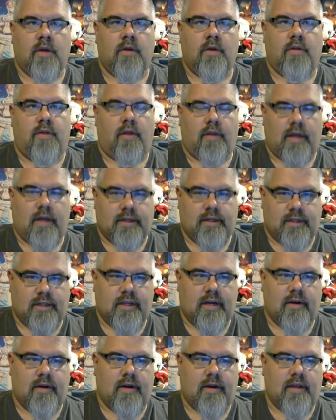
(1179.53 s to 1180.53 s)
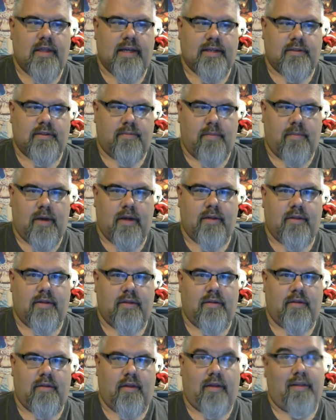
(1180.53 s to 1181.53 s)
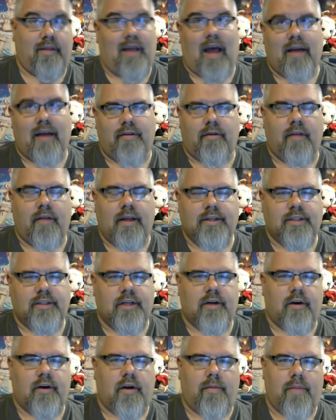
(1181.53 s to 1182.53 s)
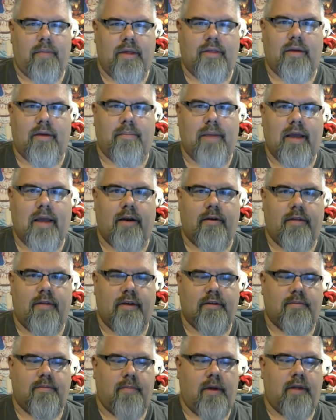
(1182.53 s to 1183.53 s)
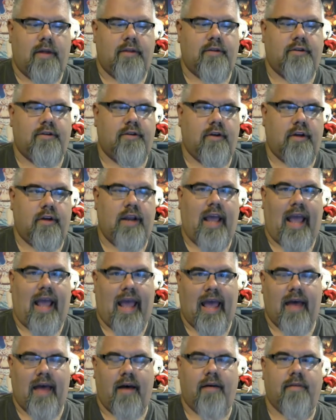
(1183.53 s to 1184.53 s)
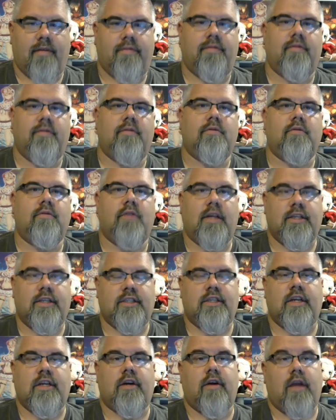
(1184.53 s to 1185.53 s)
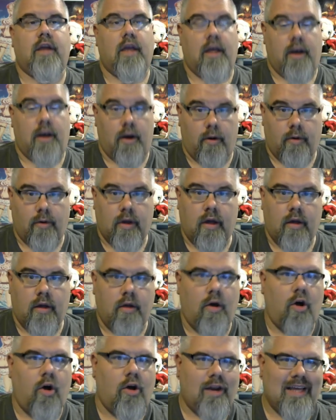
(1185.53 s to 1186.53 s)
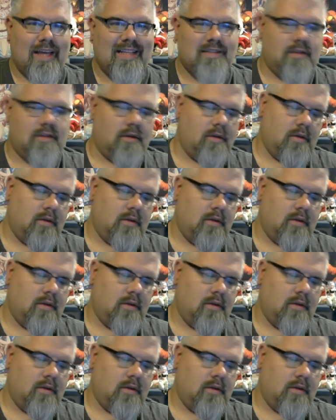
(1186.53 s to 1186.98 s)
the legendary this month, either legendary or mythic banner this month should have legendary Hinoka on it,